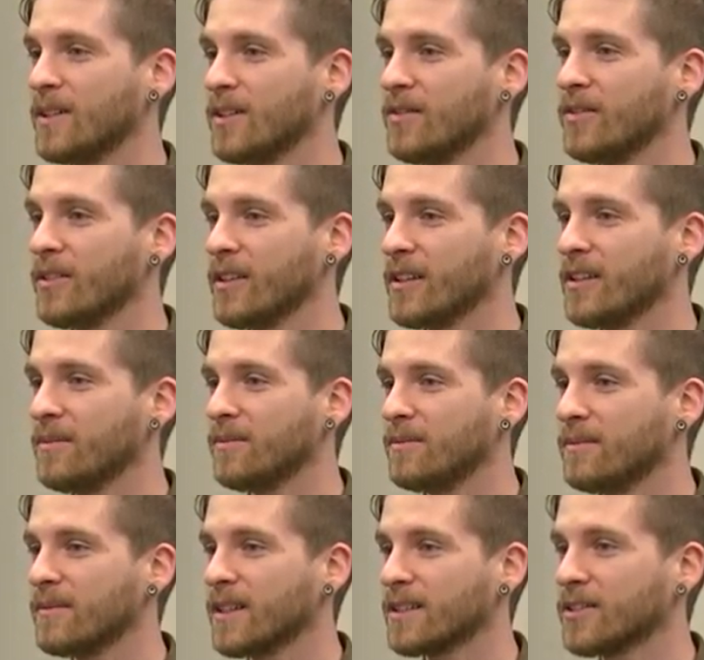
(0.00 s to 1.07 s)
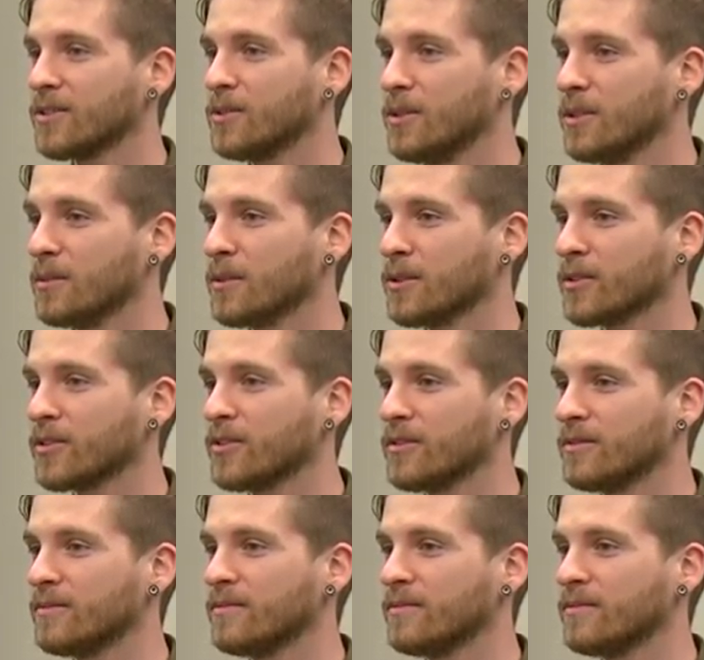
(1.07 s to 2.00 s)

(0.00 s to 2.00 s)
Good for them. Yeah. That's a cool commercial.